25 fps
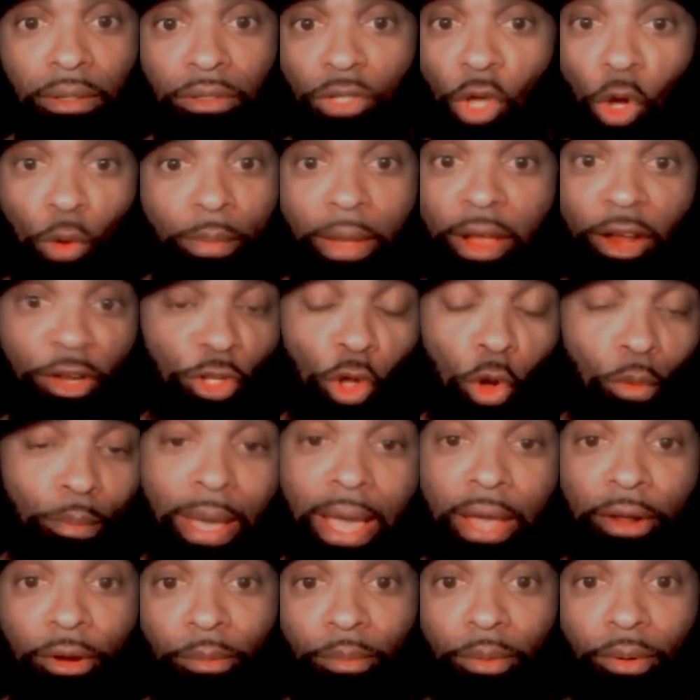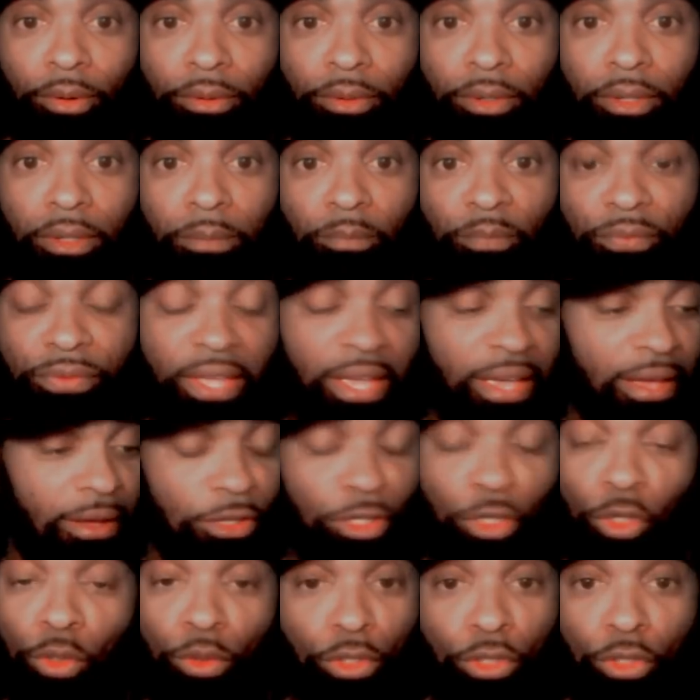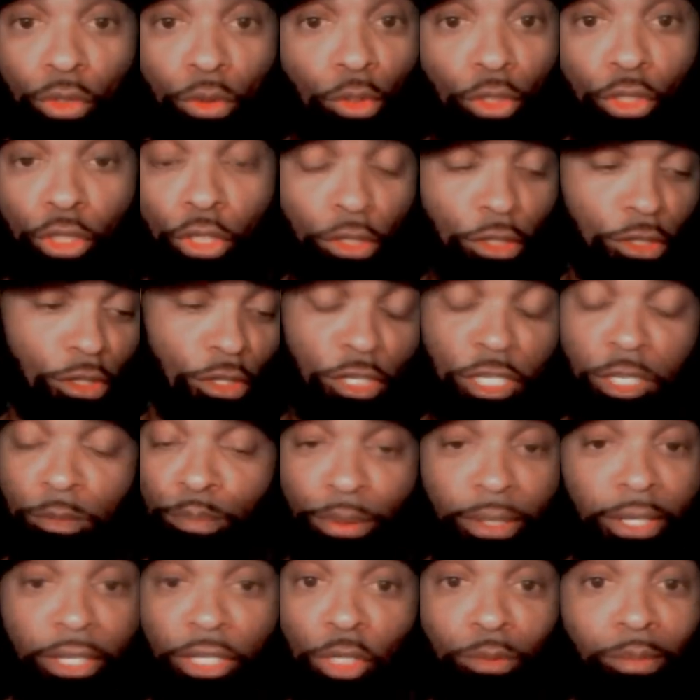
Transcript: Don't, ma don't matter, bro. Yeah, you you you're the split.